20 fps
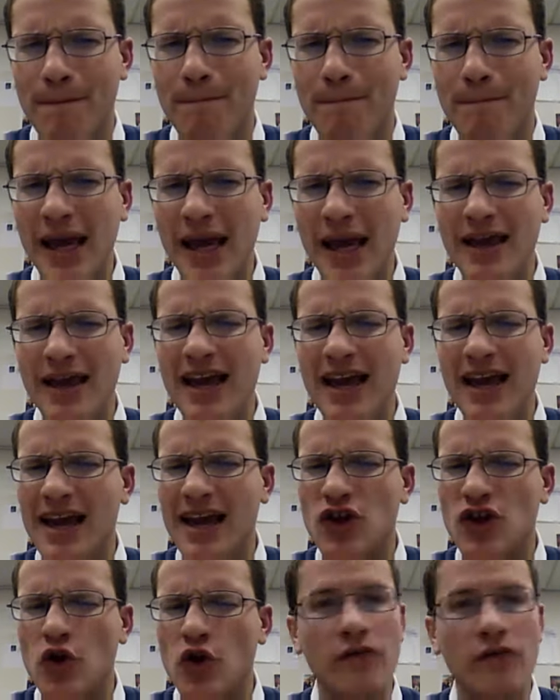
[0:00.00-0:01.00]
big
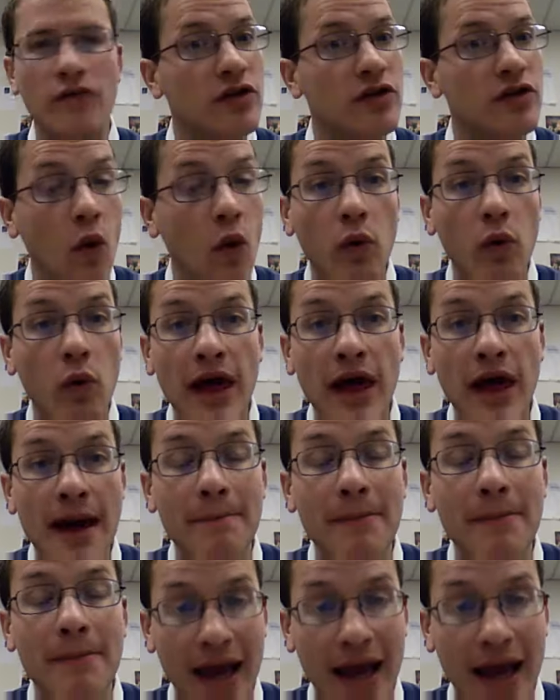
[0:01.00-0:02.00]
issue of his whole
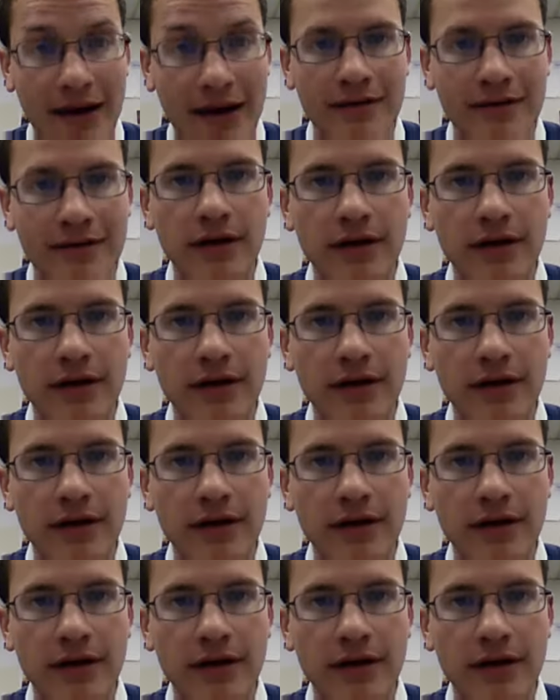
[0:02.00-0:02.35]
campaign,